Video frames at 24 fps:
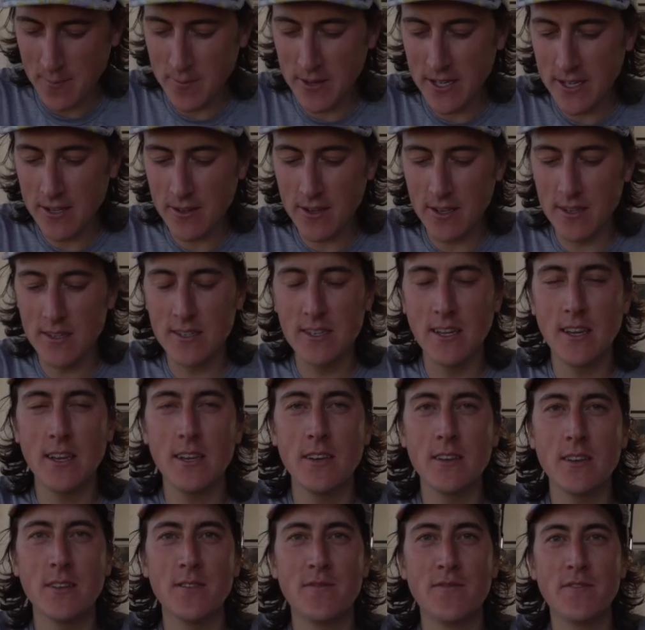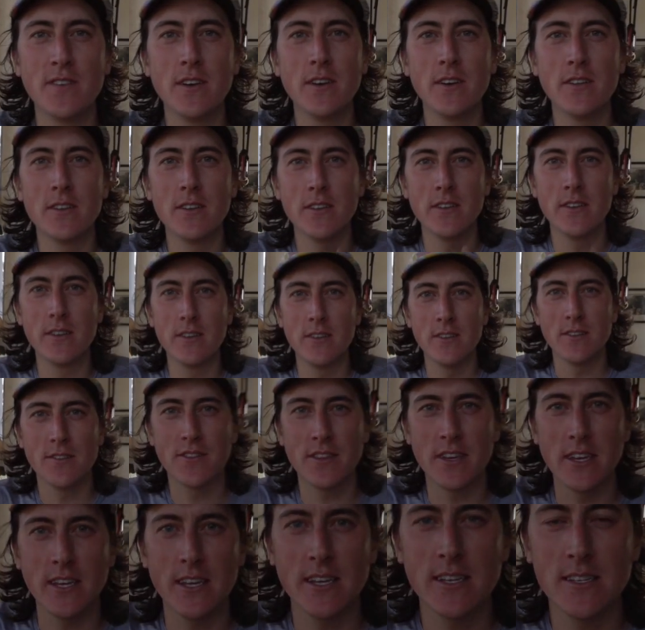mean, you can feel the little
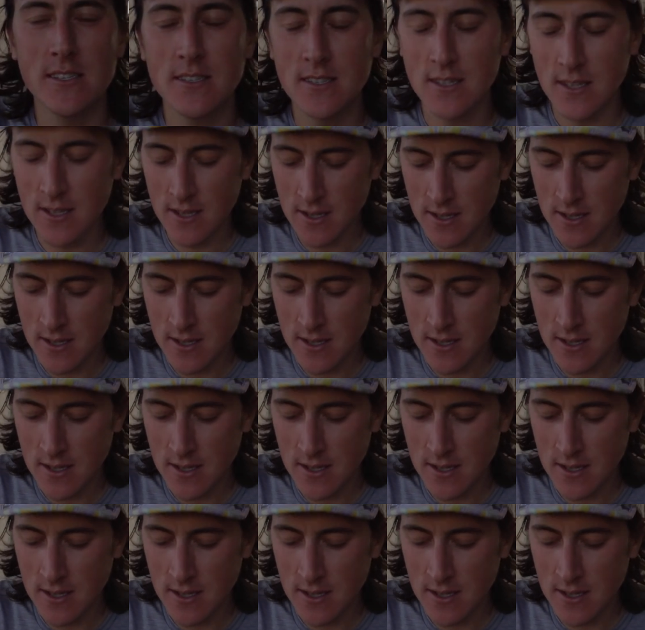things,